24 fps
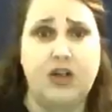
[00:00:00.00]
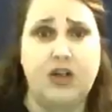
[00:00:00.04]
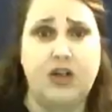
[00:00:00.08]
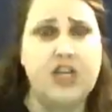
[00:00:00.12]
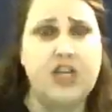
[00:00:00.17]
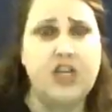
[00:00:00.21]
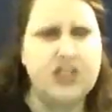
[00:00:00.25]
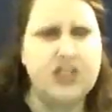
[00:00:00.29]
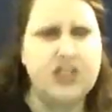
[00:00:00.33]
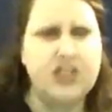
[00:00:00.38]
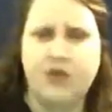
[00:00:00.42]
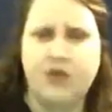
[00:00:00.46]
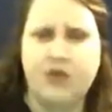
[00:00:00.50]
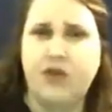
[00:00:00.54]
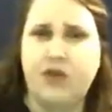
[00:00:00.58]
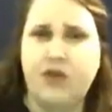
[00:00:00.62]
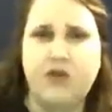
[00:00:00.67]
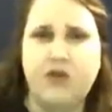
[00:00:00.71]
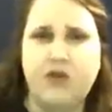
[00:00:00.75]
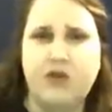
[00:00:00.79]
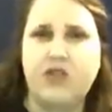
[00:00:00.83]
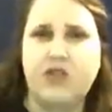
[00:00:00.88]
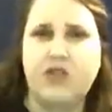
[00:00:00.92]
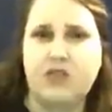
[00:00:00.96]
So if you have no
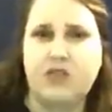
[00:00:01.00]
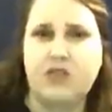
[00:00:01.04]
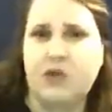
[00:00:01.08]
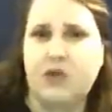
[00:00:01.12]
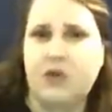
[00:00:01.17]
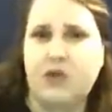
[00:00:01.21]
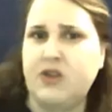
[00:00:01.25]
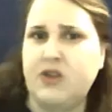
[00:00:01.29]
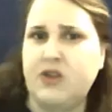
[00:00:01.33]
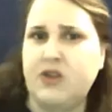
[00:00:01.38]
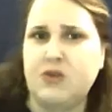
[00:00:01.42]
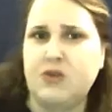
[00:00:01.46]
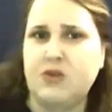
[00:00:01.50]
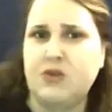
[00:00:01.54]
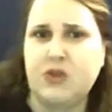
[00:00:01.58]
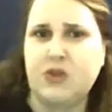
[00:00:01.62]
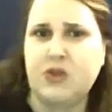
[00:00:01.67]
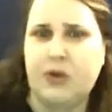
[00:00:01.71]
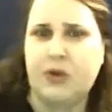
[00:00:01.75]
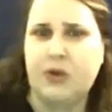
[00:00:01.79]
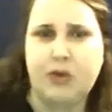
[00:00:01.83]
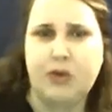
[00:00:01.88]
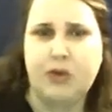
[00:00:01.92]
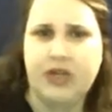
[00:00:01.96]
experience with screen
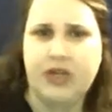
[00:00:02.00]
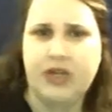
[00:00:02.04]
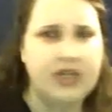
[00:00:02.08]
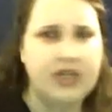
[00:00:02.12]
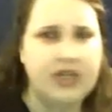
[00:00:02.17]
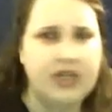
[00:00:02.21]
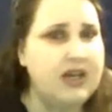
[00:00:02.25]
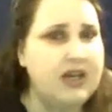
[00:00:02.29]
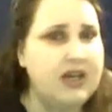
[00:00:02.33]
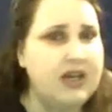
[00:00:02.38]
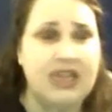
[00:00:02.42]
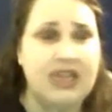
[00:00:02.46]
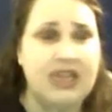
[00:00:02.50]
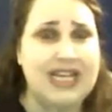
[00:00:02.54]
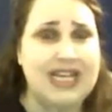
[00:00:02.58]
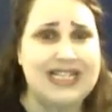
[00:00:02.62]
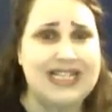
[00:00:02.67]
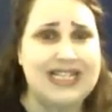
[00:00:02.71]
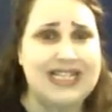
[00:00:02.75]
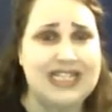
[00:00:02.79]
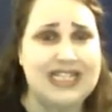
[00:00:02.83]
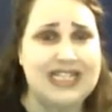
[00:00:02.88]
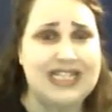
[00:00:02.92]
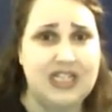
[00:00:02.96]
printing, that
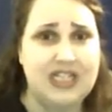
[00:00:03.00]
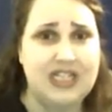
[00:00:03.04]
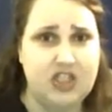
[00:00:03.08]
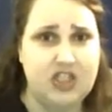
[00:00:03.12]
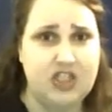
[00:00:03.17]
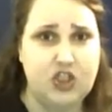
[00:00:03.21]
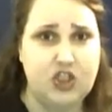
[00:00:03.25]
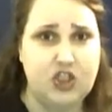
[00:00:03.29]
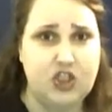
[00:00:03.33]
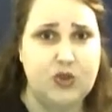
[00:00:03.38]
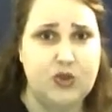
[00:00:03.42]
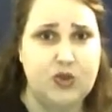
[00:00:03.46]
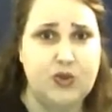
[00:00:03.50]
isn't an issue.